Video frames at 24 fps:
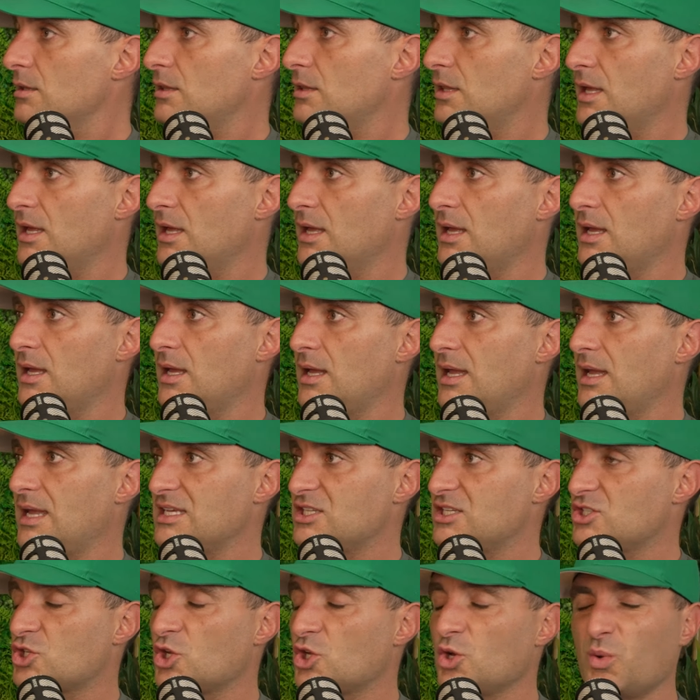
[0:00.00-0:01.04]
Uh,
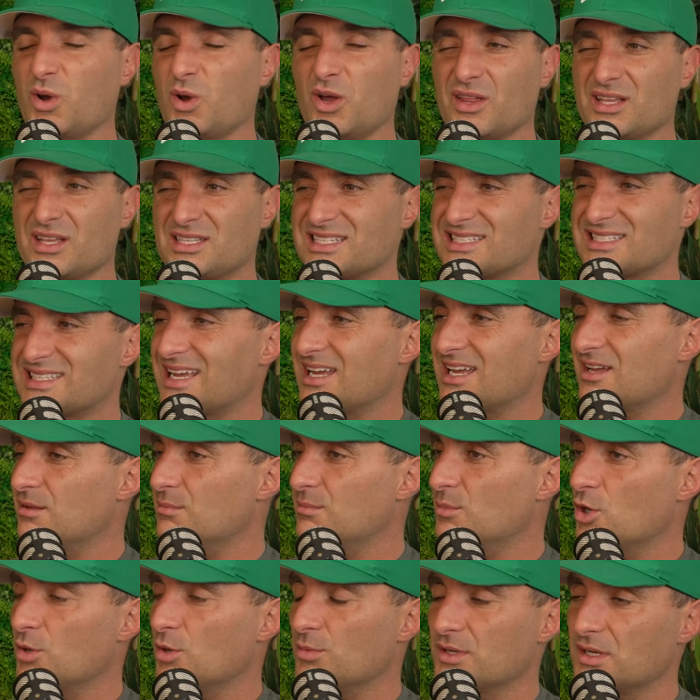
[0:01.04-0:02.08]
it's too early to say at the
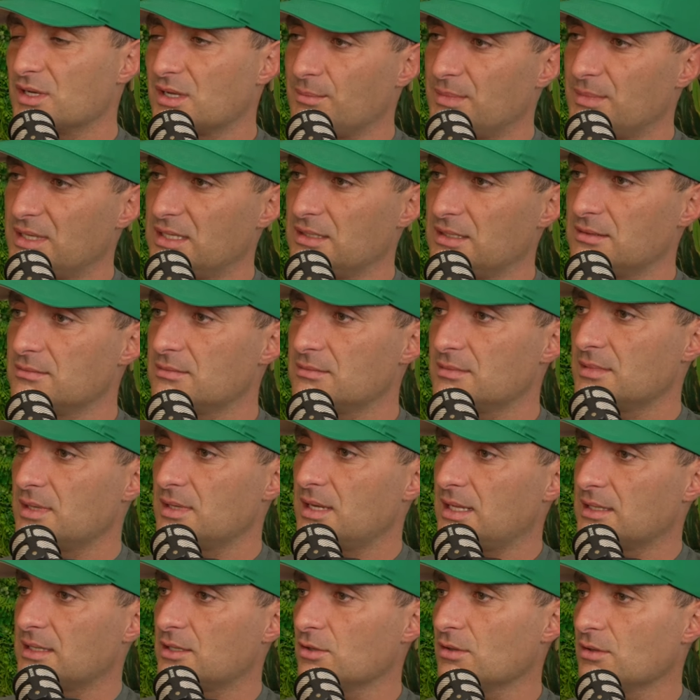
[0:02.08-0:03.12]
moment. I mean,
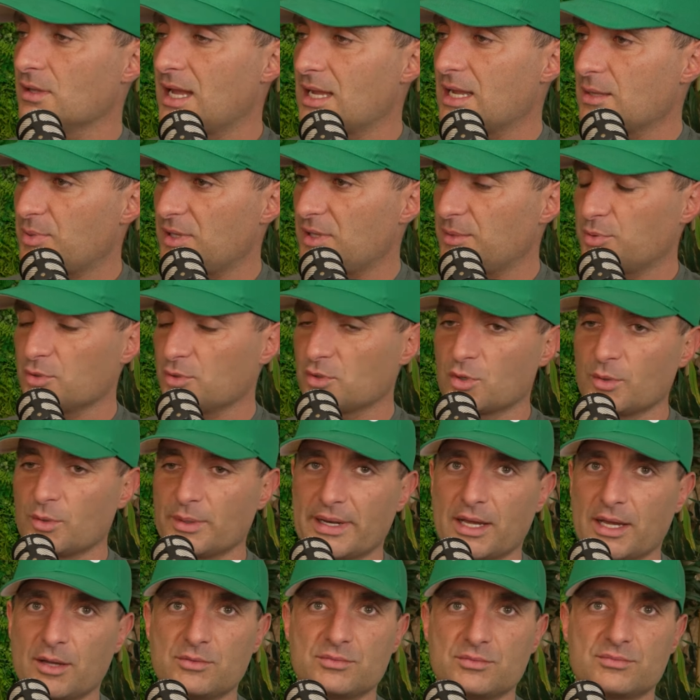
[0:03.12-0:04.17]
I don't like people going
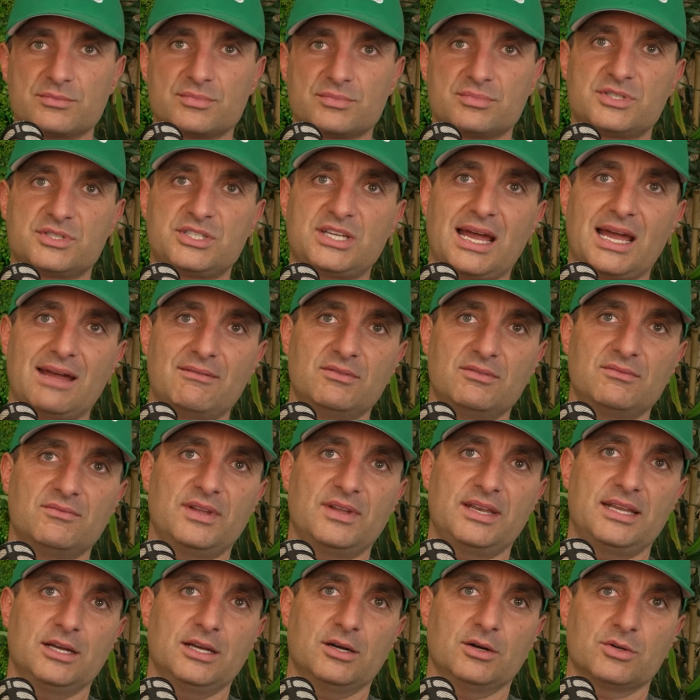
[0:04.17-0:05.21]
out sharing
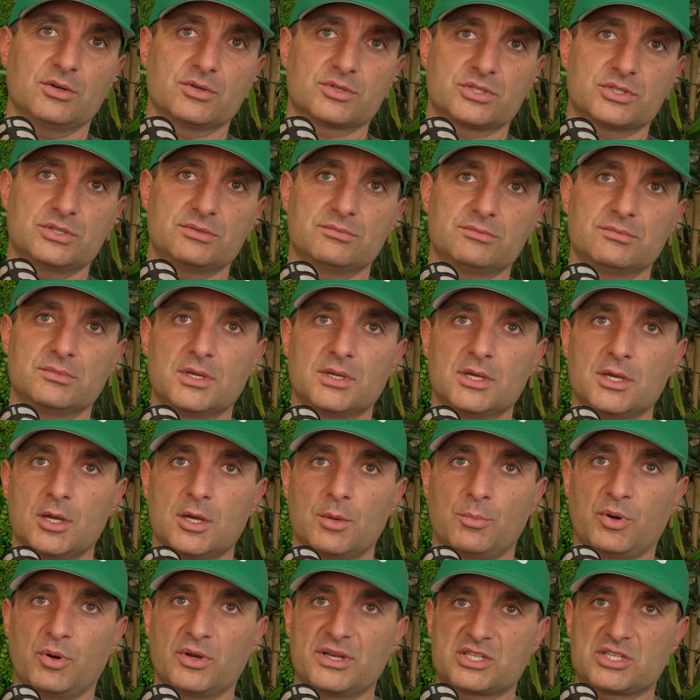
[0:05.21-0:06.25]
videos and
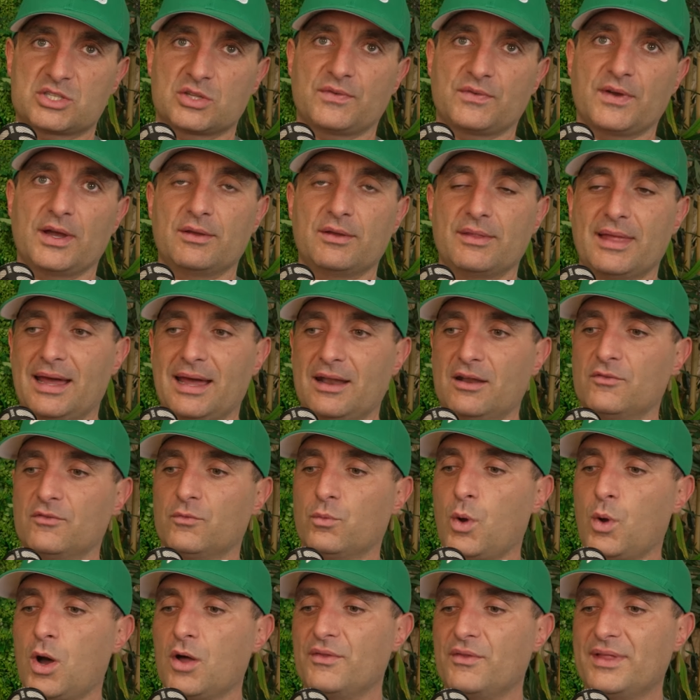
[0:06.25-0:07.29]
putting stuff out there of
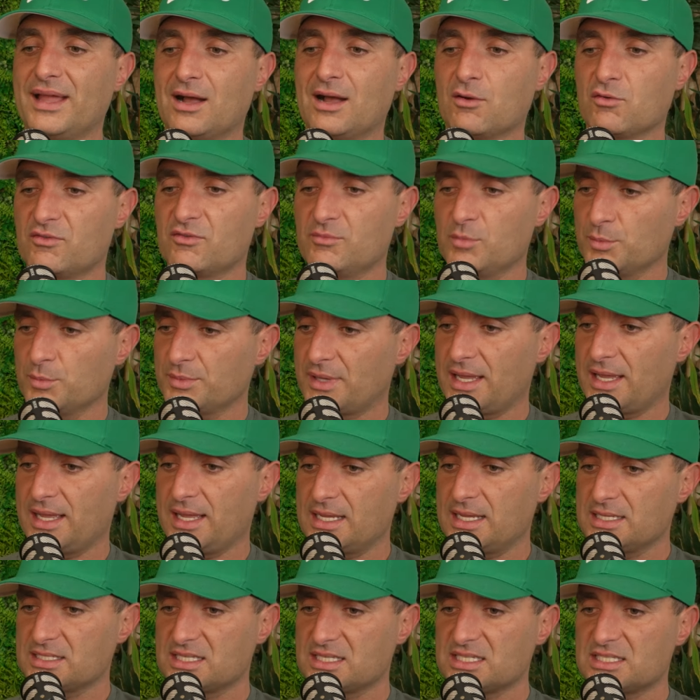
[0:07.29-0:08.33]
what the algorithm update
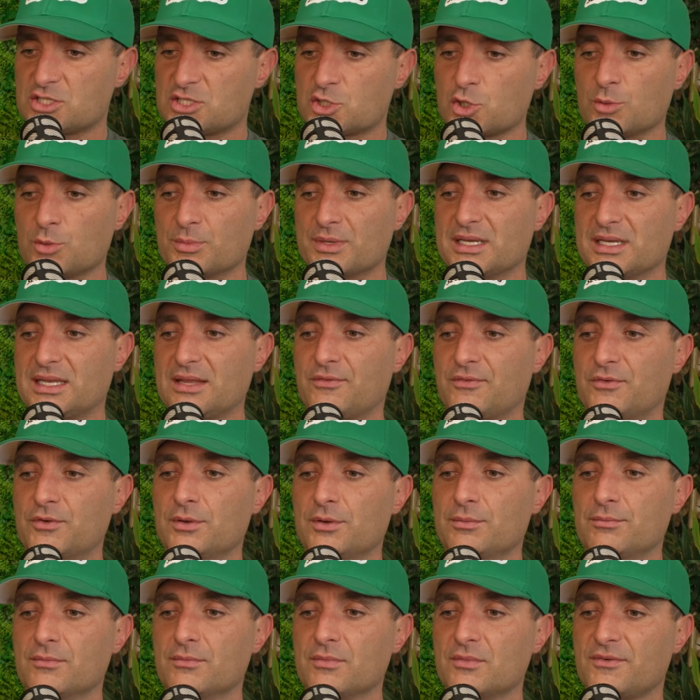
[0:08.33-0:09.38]
is. There's so many
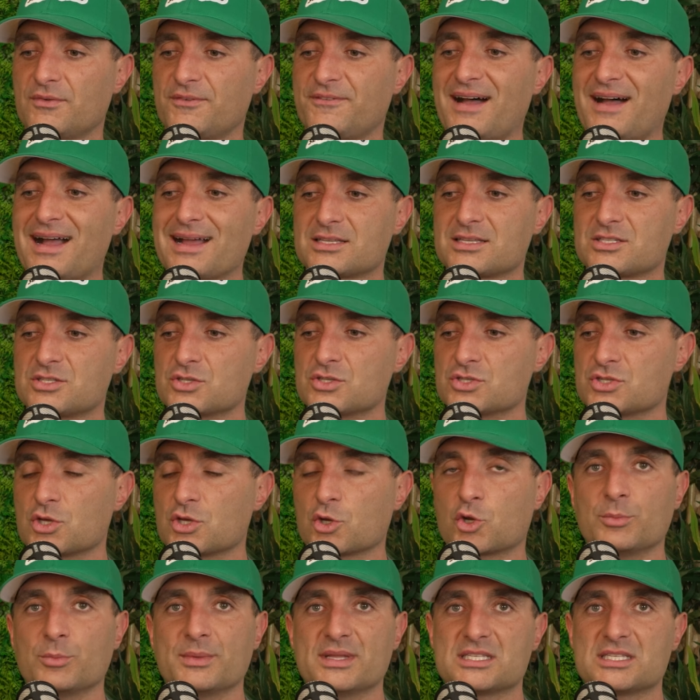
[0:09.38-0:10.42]
different factors that
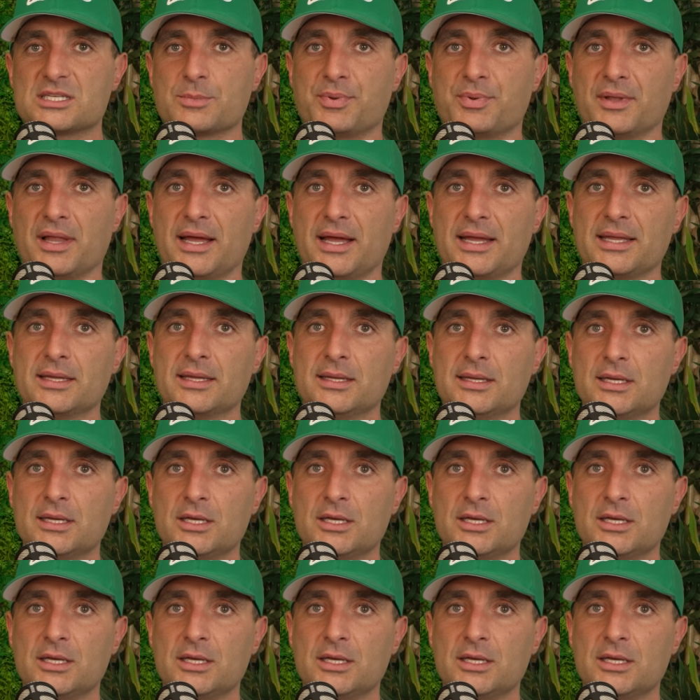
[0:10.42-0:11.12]
come into play.